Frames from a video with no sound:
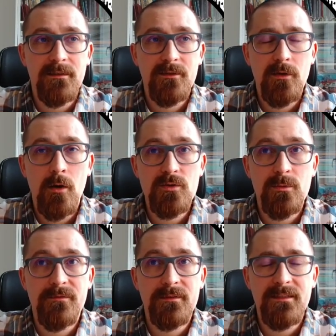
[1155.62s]

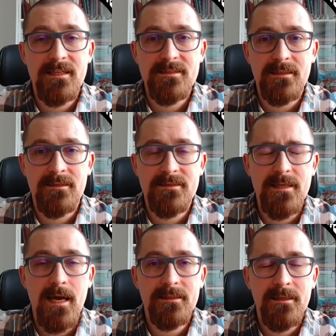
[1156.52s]
codes with the test
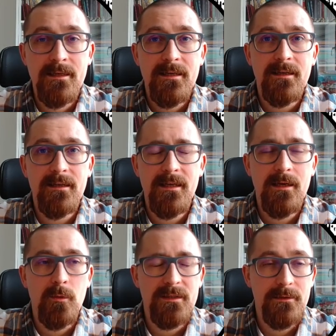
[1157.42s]
inside,
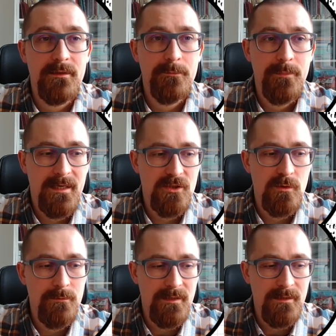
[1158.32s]
when the package
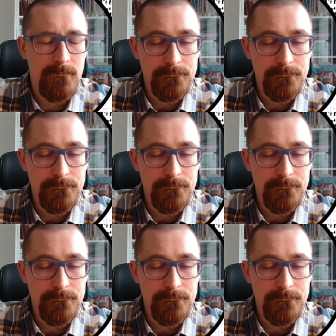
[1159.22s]
will be